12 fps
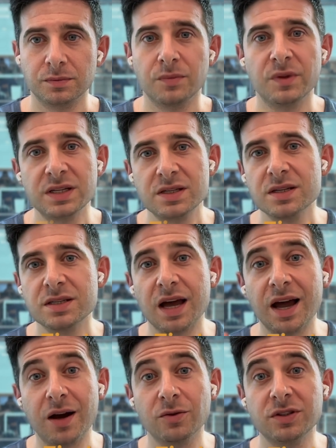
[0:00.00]
This is
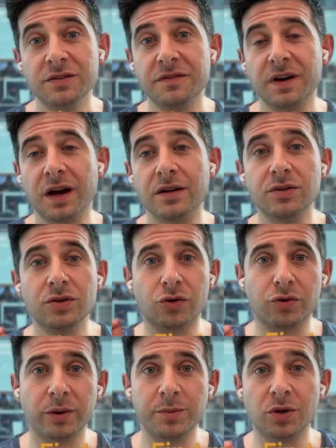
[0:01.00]
how to find your
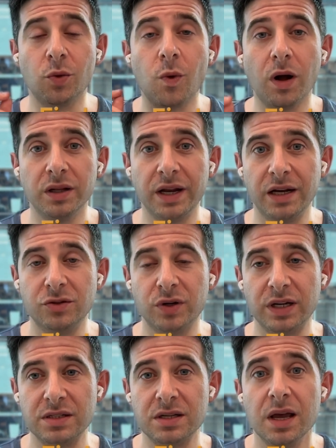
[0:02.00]
crypto wallet
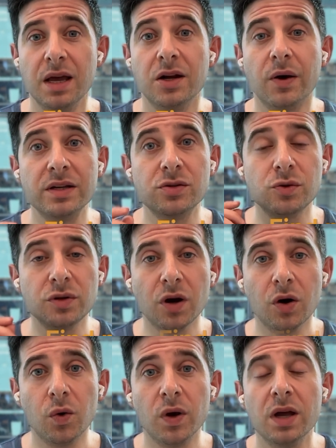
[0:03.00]
address. Now, as you
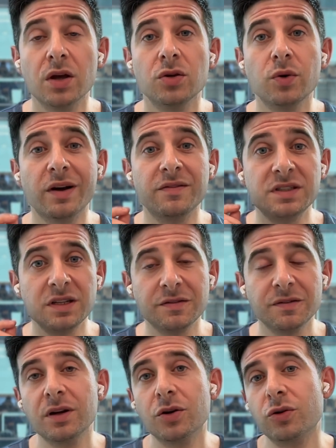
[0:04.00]
know, you have
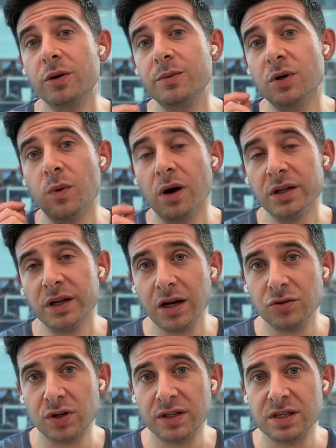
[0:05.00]
different crypto wallet
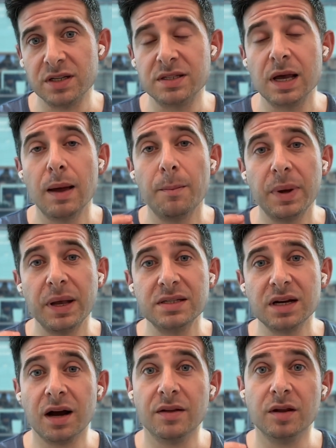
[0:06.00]
addresses based
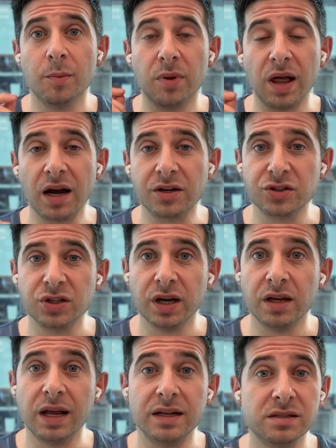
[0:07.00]
on the
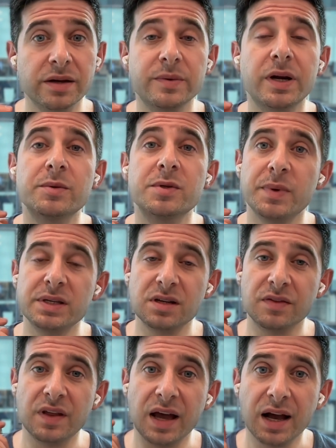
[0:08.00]
blockchain and sometimes based
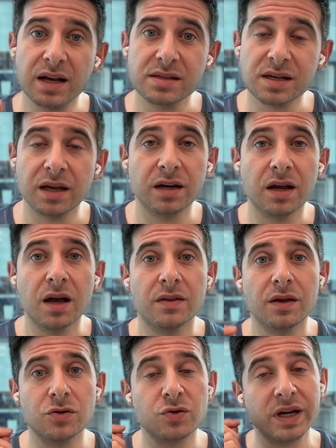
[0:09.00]
on the asset that
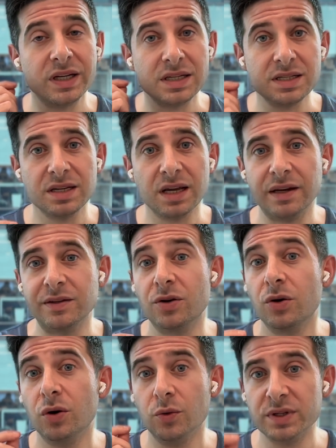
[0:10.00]
you're trying to send
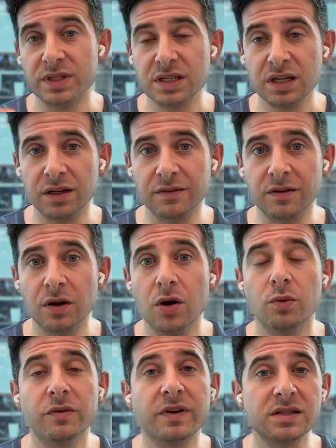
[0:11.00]
or receive.
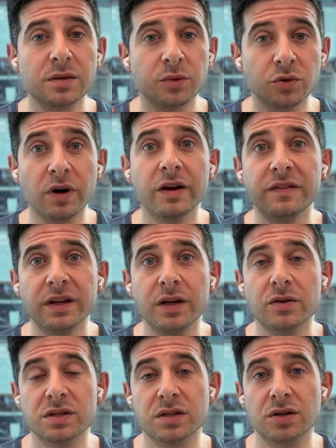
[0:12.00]
We've got some great
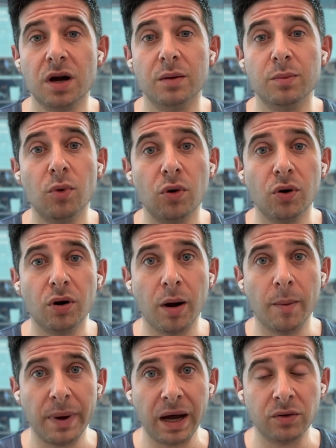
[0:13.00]
videos that talk more
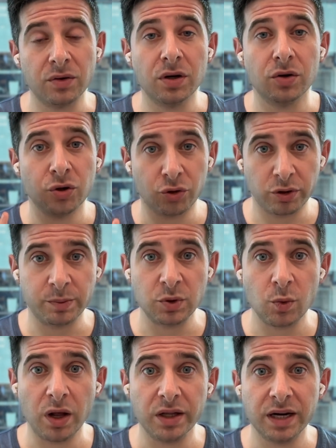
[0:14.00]
about your crypto
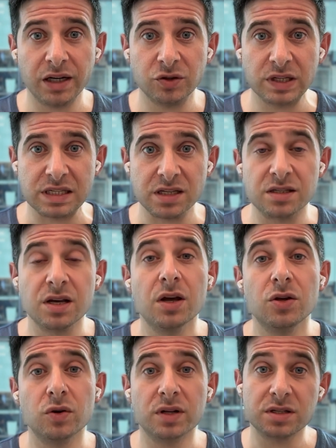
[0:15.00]
wallet addresses.
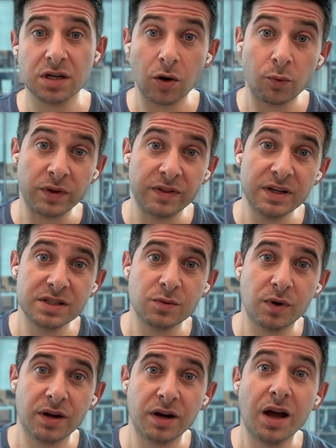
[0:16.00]
You can start with this
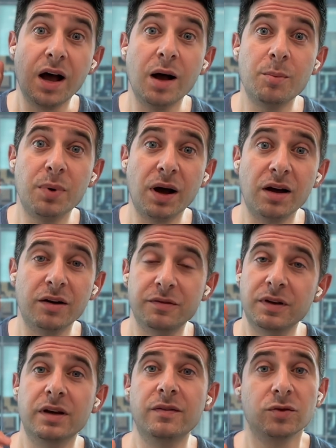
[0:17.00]
one above
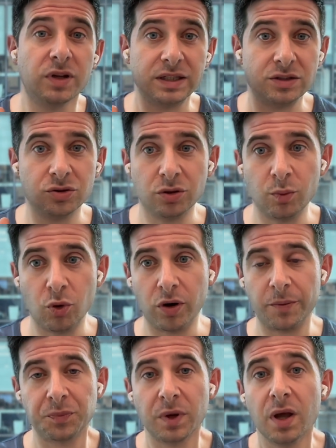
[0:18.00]
if you'd like to learn
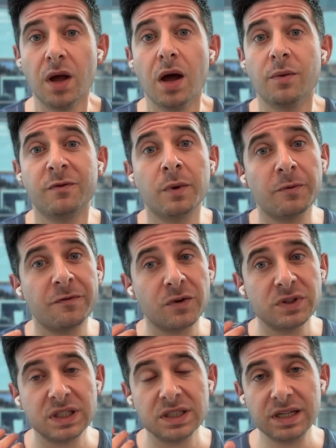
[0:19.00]
more. But for
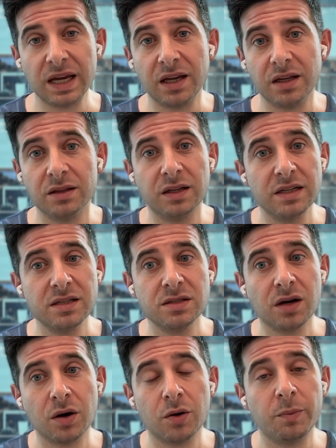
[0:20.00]
today, let's
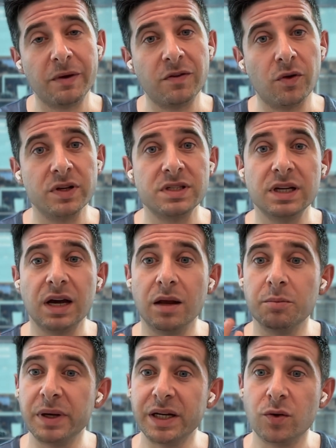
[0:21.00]
start by focusing on
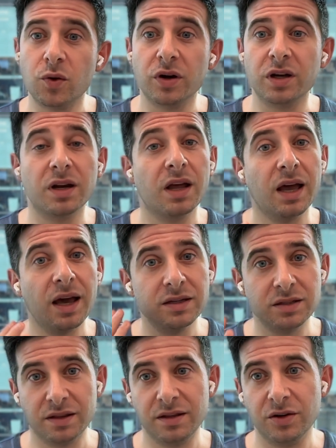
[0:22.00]
Bitcoin and
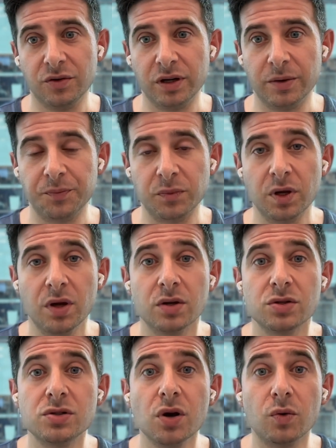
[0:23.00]
Ethereum.
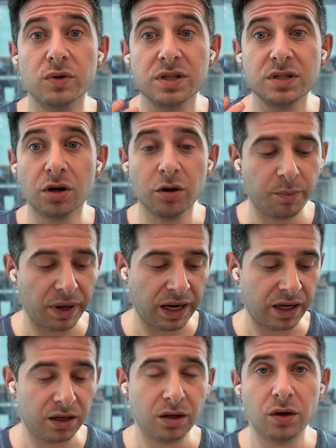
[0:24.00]
So start
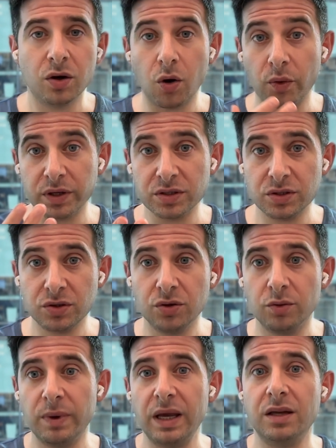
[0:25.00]
by going to your
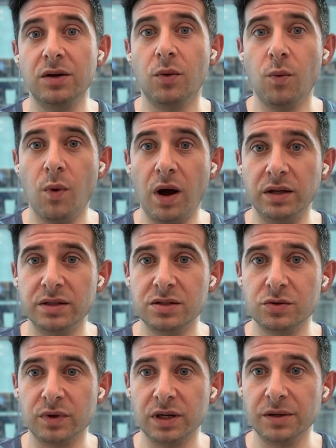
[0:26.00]
main wallet
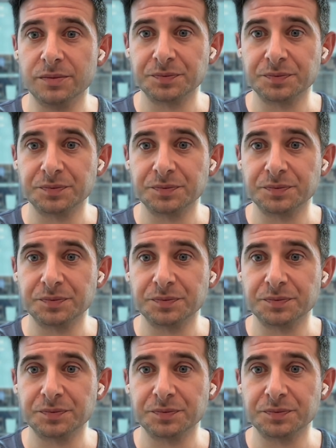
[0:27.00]
screen.